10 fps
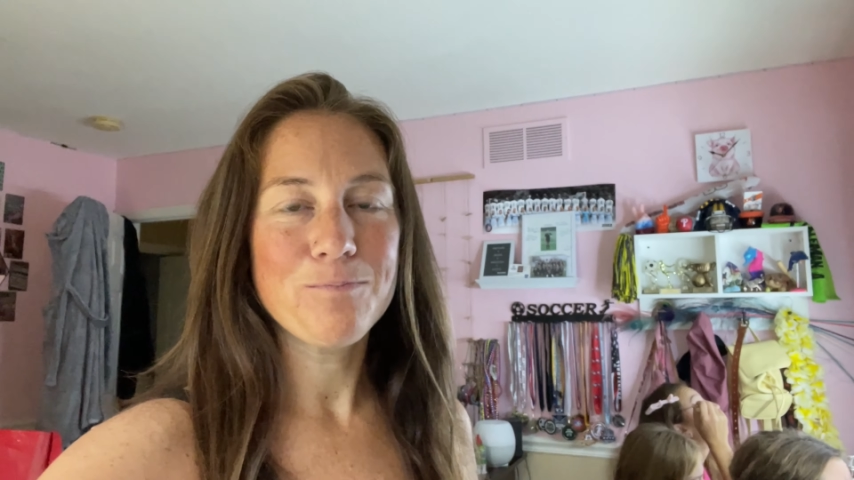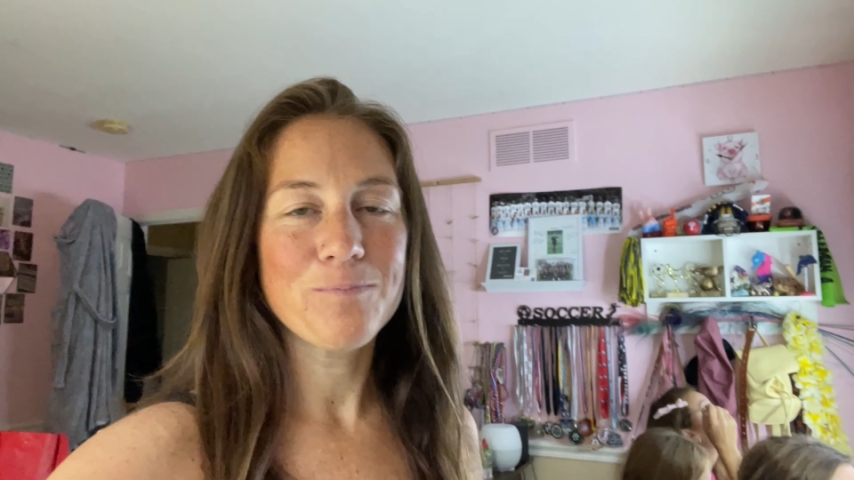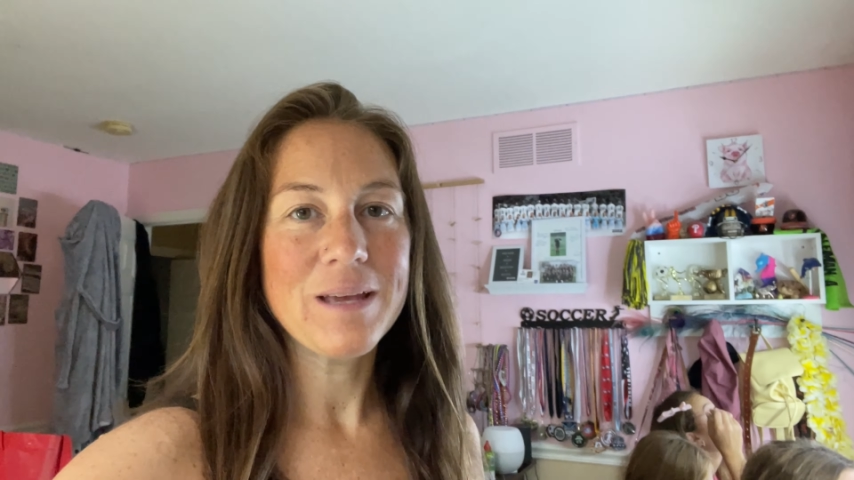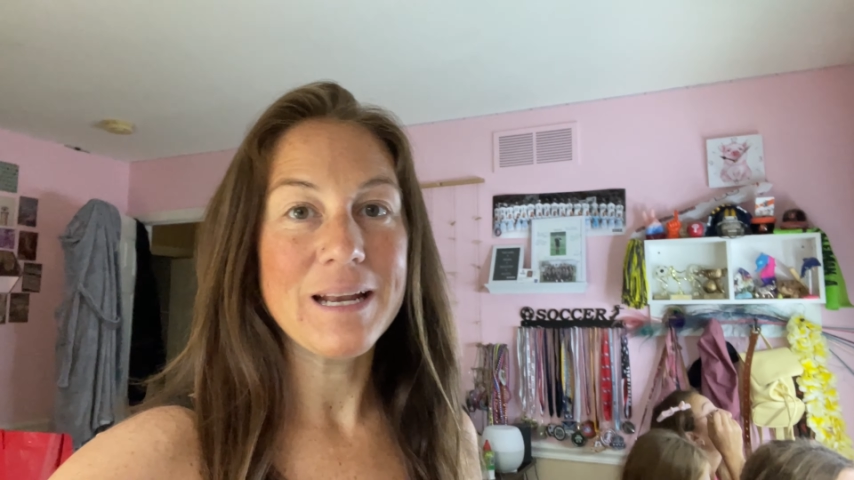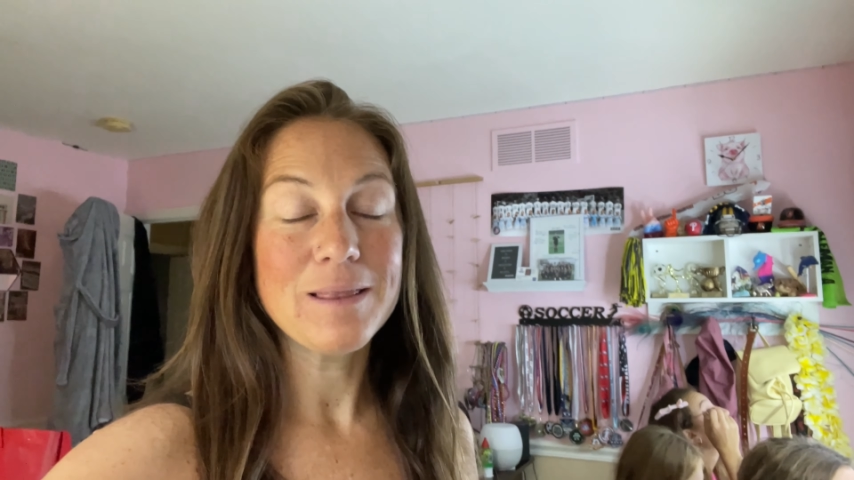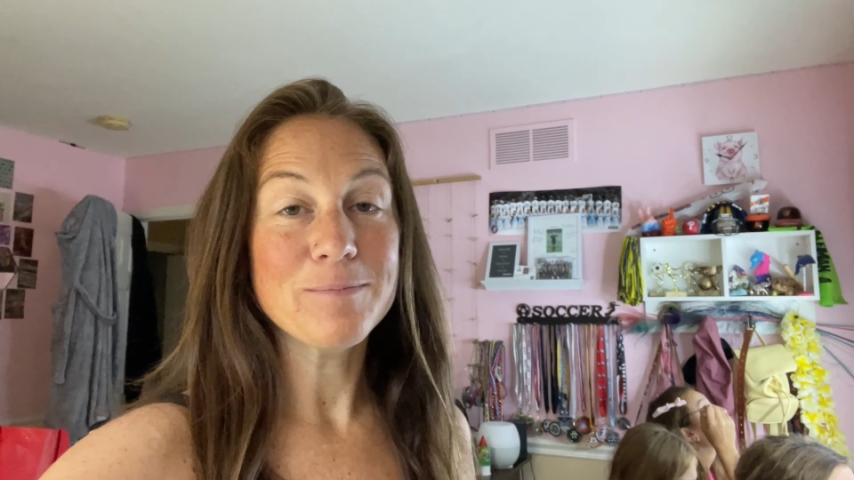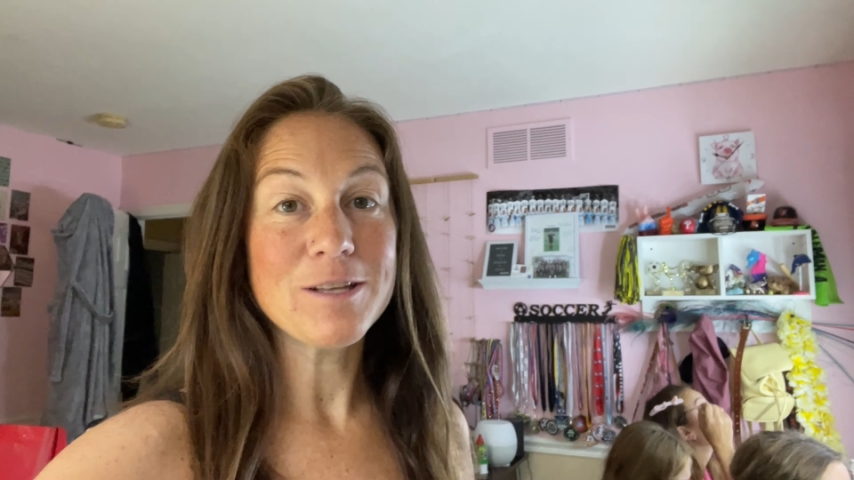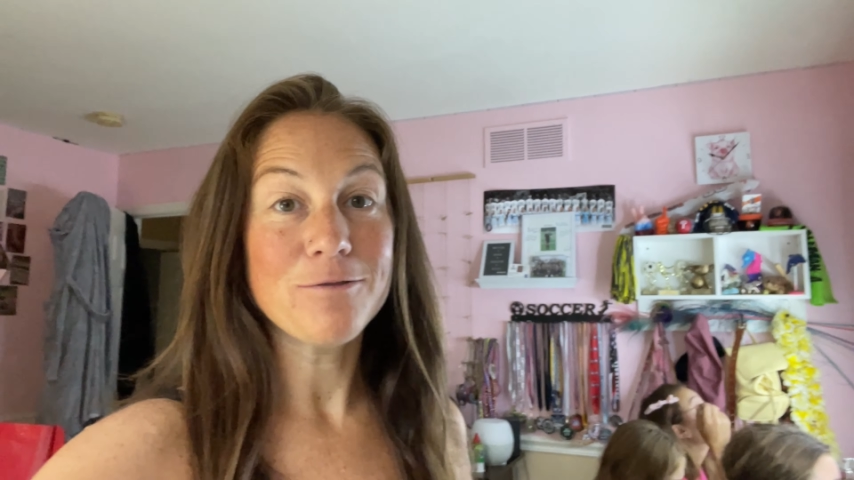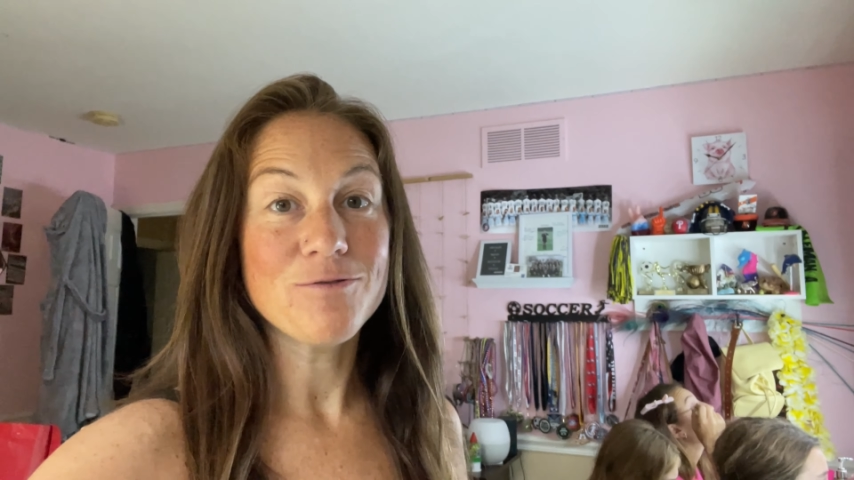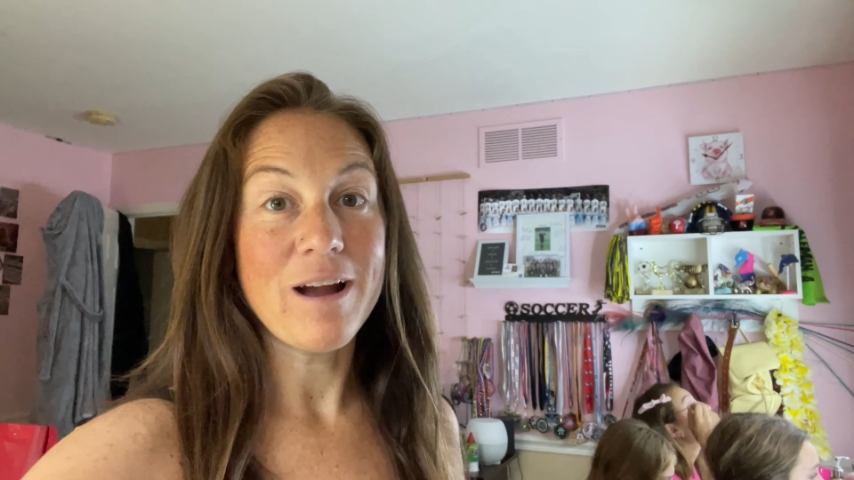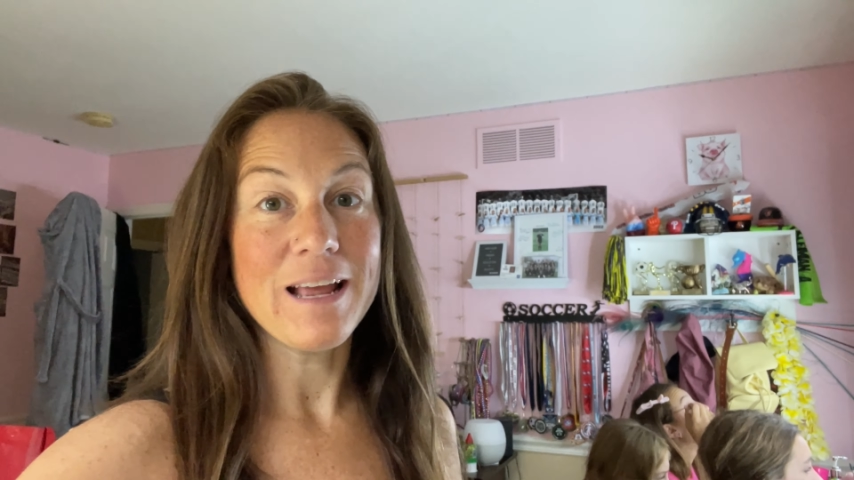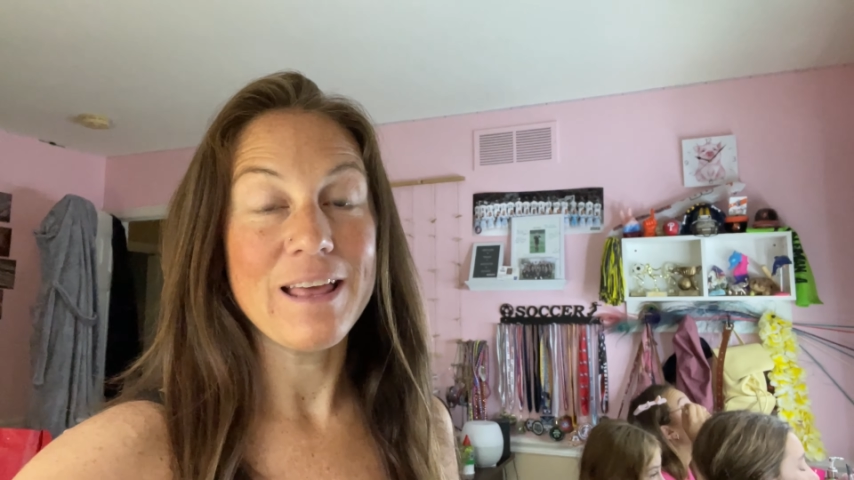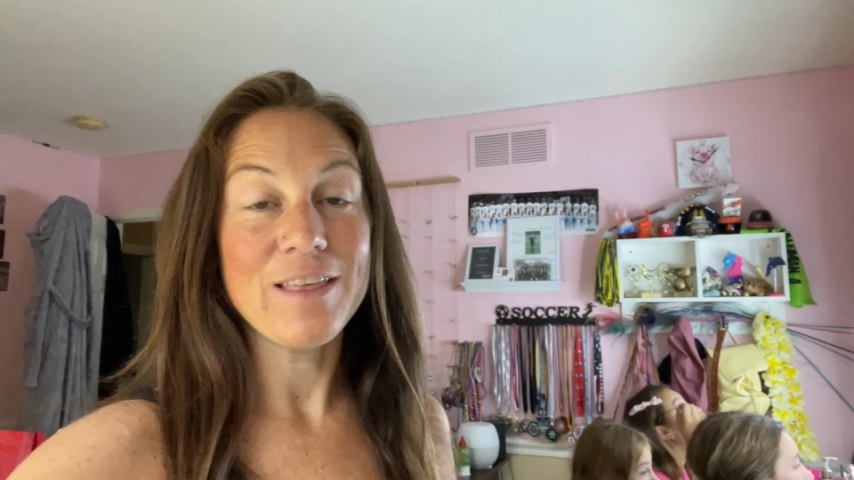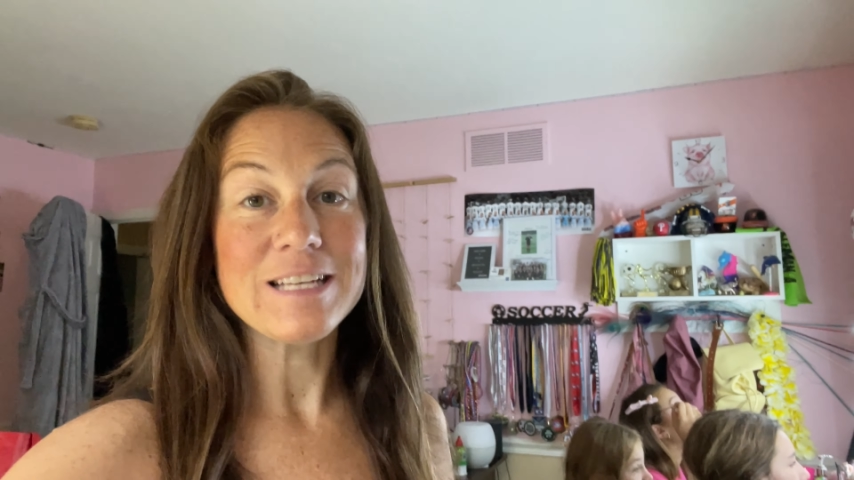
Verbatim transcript: getting themselves ready. They